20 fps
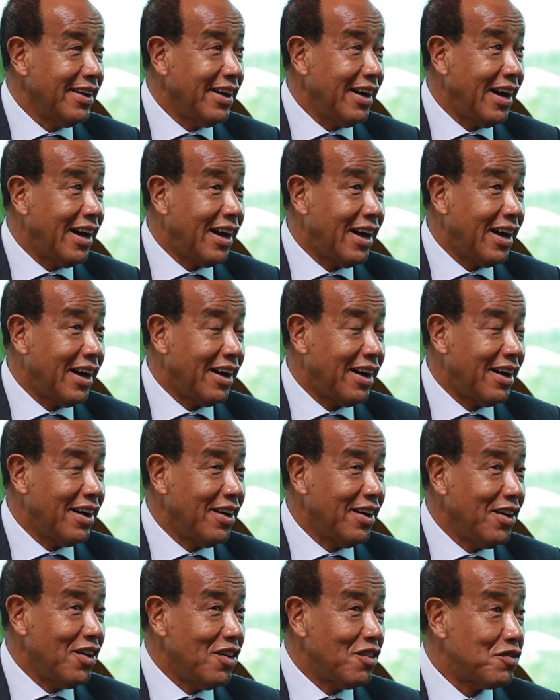for
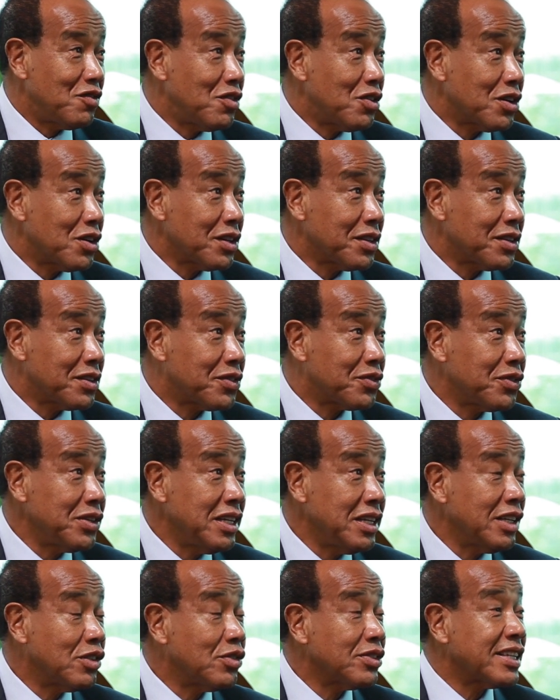$3
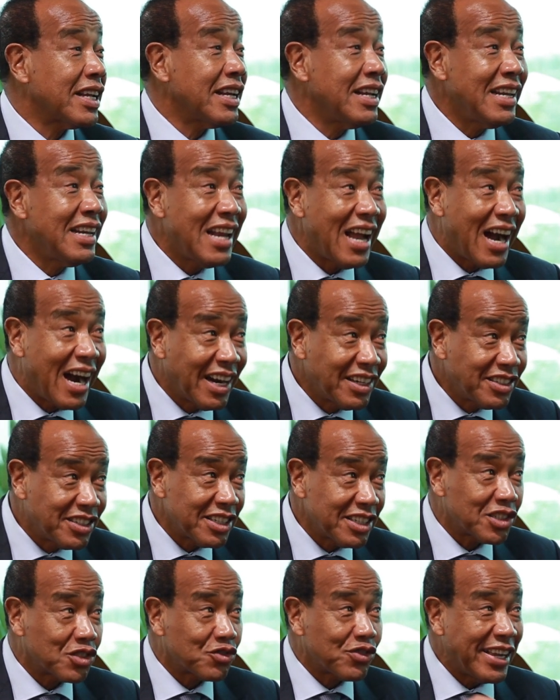million. It was the
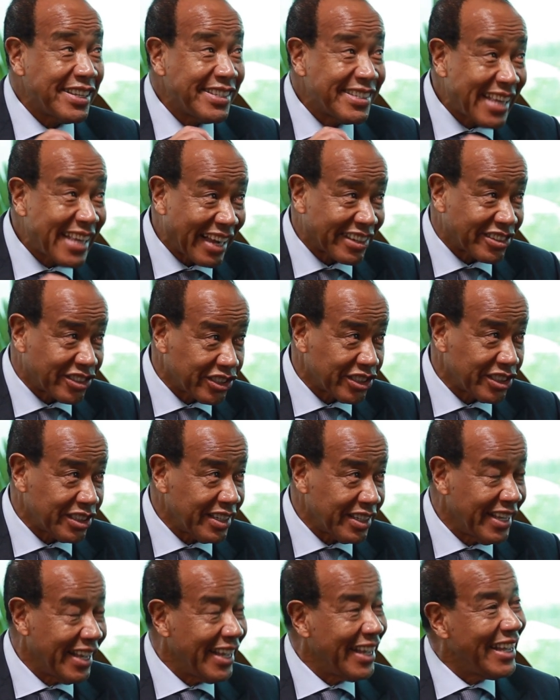largest
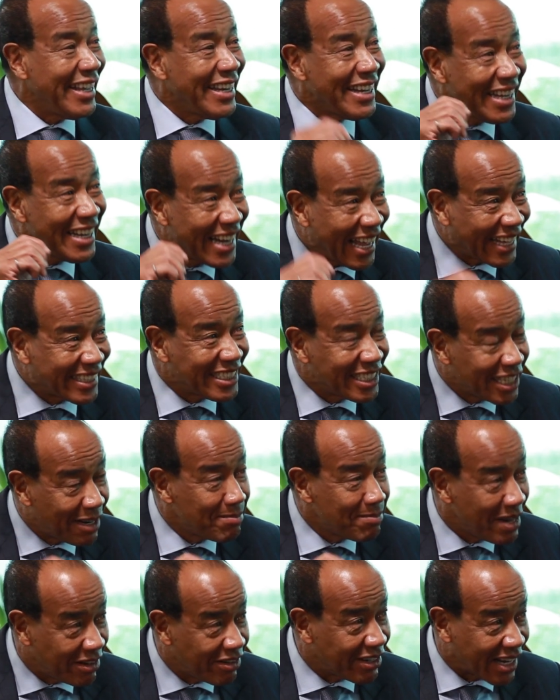transaction in Latin
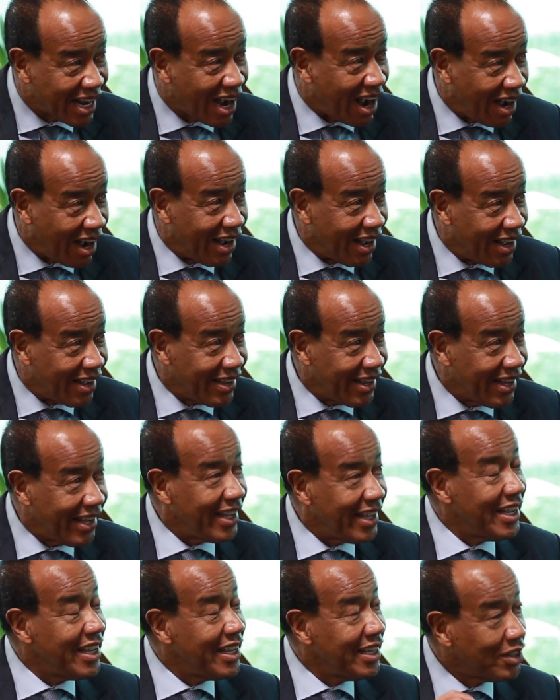America
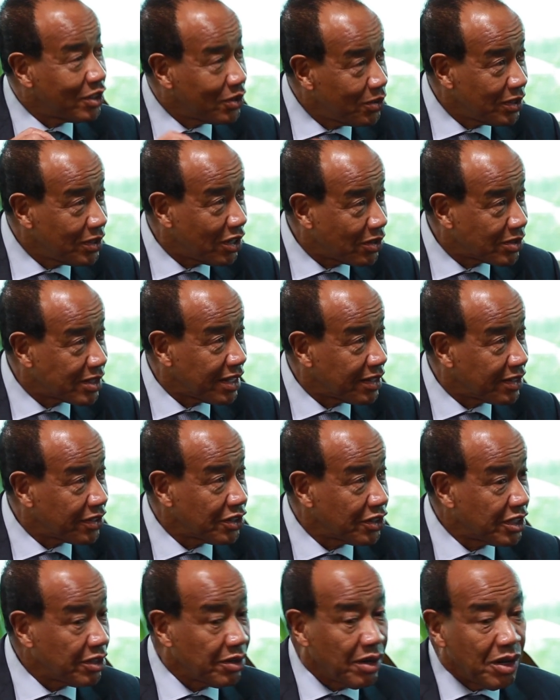in
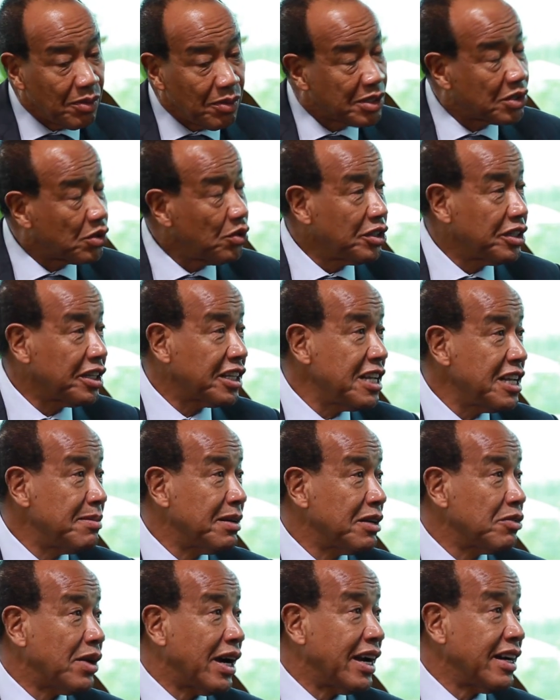2013. We sold it to
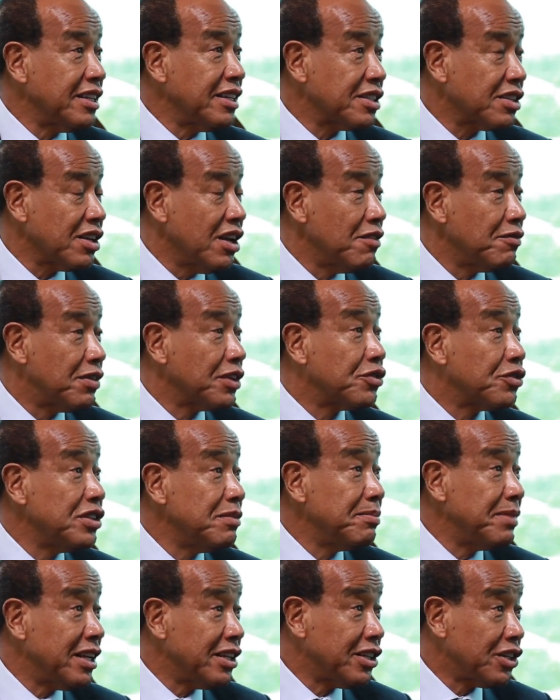Cayman Wireless for
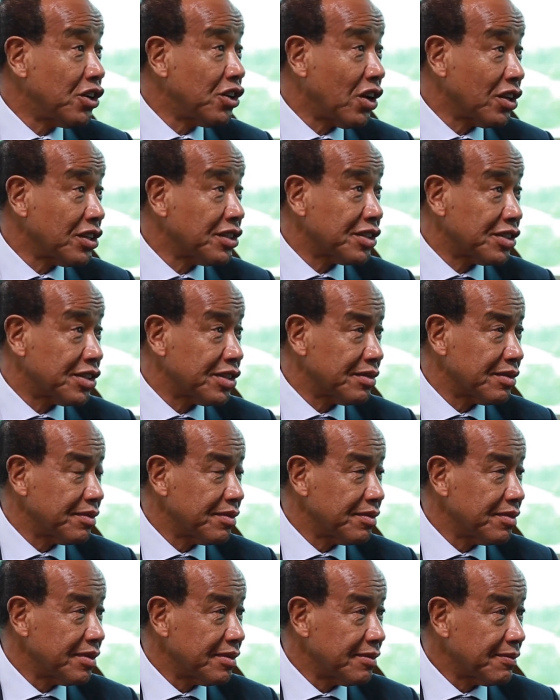$3 billion.
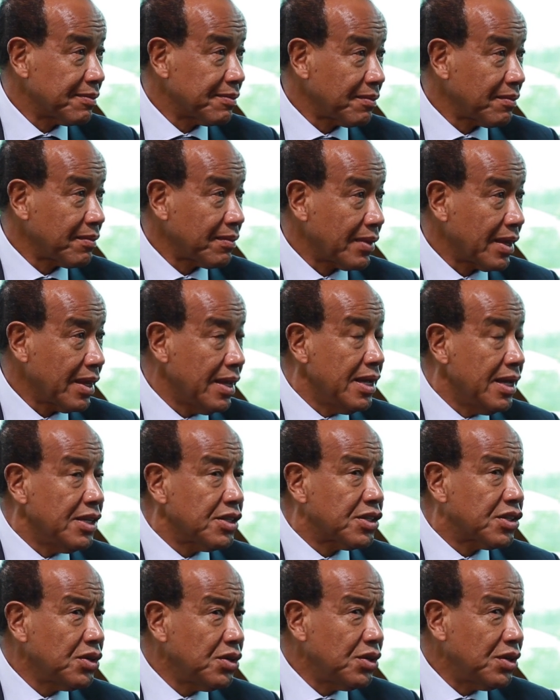Wow.
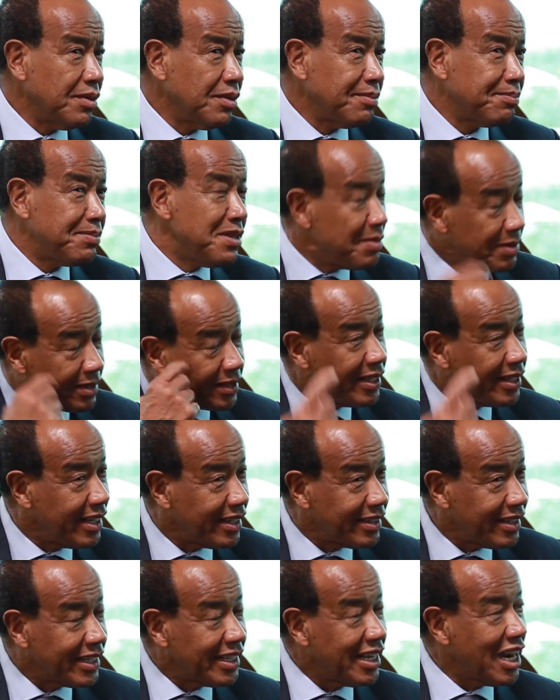So people
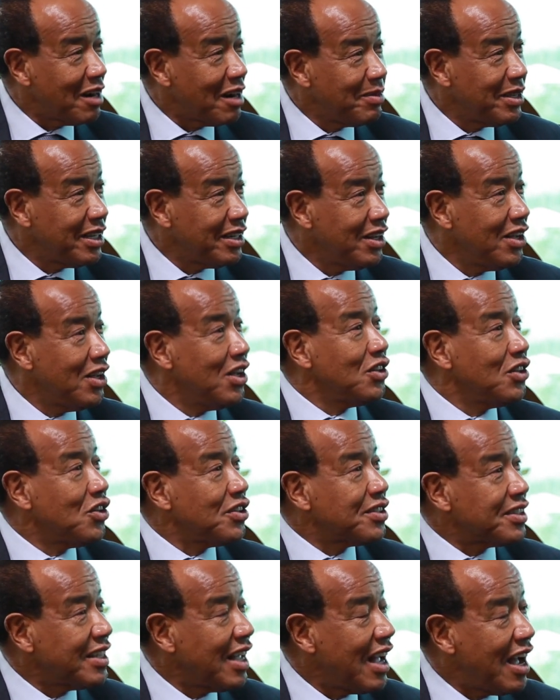think the Caribbean
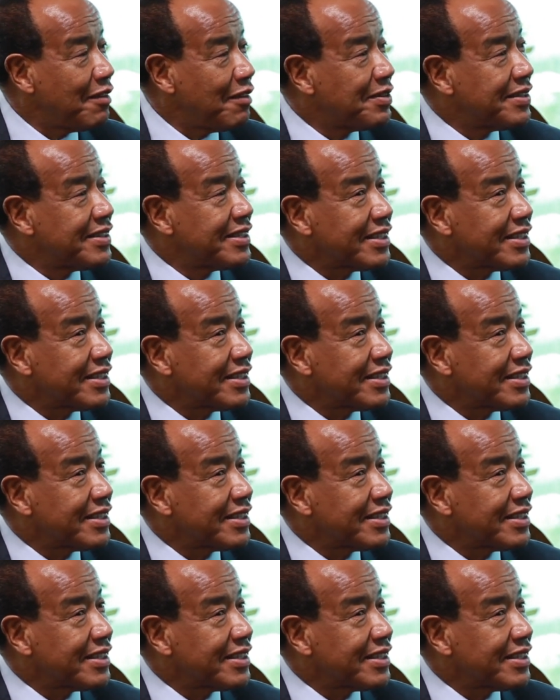doesn't have